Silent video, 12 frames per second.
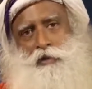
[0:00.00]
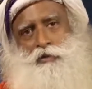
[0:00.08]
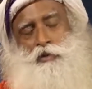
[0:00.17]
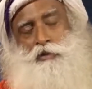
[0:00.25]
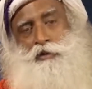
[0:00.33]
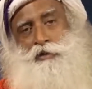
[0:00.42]

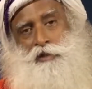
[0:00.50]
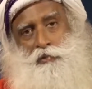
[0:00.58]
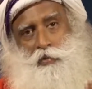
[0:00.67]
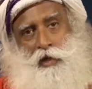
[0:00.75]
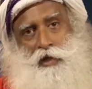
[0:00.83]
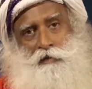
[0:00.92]
So this is
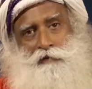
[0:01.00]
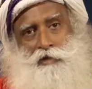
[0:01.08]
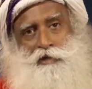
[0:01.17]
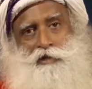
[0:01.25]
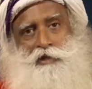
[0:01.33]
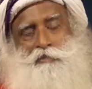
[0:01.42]
one of the
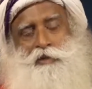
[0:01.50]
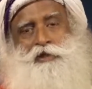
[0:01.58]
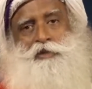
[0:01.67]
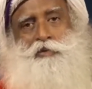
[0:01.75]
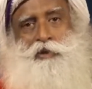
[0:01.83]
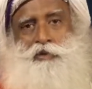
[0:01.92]

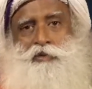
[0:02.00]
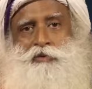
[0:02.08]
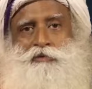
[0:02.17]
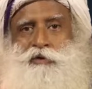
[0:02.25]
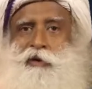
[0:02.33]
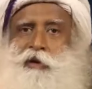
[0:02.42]
treatments we
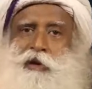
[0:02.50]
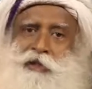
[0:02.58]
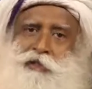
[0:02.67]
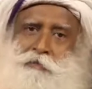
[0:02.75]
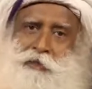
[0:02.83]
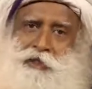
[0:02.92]
do for
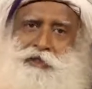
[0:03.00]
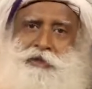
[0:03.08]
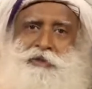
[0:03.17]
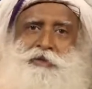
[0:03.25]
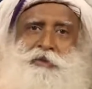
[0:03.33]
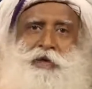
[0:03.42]
all the
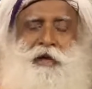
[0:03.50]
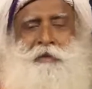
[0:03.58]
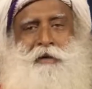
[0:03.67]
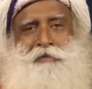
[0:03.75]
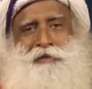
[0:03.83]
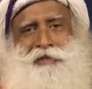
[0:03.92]
patients who come.
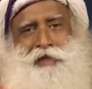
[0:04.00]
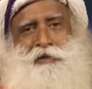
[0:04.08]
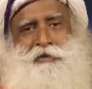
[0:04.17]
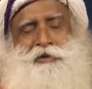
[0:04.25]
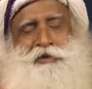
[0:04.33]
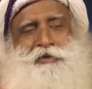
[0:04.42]
I must tell
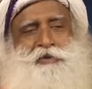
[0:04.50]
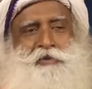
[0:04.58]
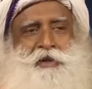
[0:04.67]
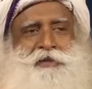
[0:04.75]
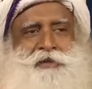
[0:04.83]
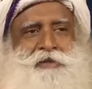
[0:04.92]
you this
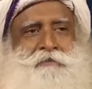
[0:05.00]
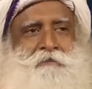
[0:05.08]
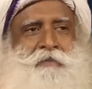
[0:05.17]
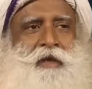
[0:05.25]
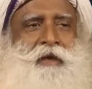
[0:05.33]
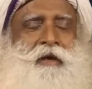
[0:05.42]
situation.
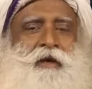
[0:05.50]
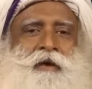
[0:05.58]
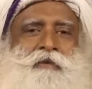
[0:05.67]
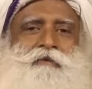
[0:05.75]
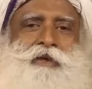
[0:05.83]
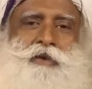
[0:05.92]

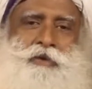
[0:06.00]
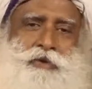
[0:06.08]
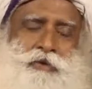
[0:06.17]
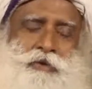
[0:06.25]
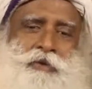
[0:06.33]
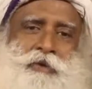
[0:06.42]
We
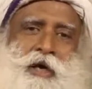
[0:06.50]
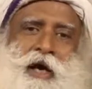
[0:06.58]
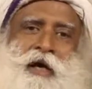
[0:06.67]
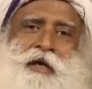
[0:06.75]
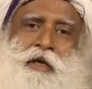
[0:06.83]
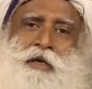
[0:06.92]
used to…
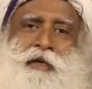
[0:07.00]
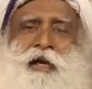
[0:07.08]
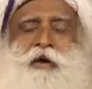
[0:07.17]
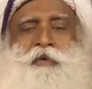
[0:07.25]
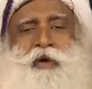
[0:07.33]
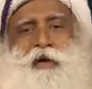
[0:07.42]
earlier,
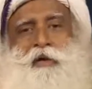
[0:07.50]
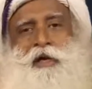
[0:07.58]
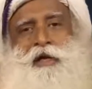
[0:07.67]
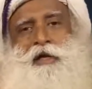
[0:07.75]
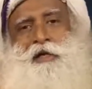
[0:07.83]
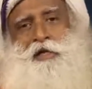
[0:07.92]
now we are
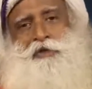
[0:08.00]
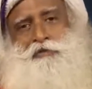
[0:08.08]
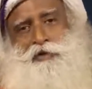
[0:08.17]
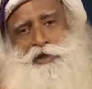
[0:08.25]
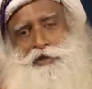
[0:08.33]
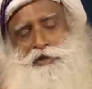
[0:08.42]
calling it
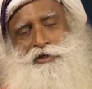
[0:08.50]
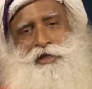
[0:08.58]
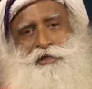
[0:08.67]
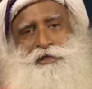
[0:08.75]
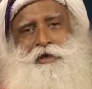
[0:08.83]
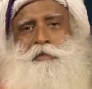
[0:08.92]
Rejuvenation
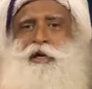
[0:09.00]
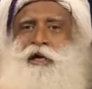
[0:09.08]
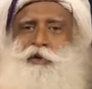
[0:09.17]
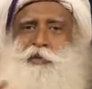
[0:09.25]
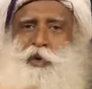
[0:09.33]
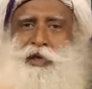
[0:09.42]
Center, but
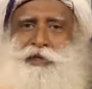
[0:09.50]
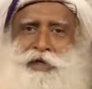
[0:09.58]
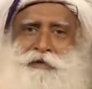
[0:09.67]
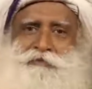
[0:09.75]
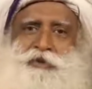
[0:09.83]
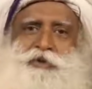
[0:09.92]
at one
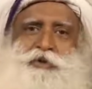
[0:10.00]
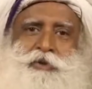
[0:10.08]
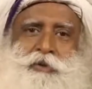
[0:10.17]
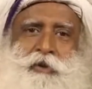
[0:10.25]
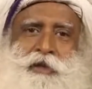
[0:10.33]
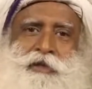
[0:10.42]
time we used
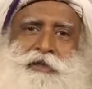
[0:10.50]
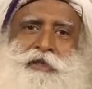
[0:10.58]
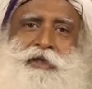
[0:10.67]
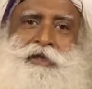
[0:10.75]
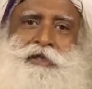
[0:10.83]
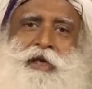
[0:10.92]
to call this
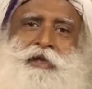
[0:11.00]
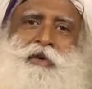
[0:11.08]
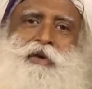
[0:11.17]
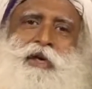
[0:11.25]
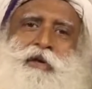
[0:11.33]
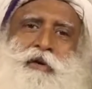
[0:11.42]
Isha
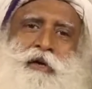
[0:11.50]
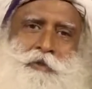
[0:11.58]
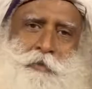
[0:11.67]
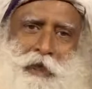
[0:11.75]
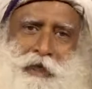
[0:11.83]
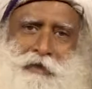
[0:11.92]
Yogic
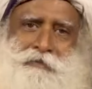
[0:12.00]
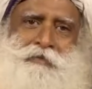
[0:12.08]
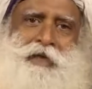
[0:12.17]
Hospital.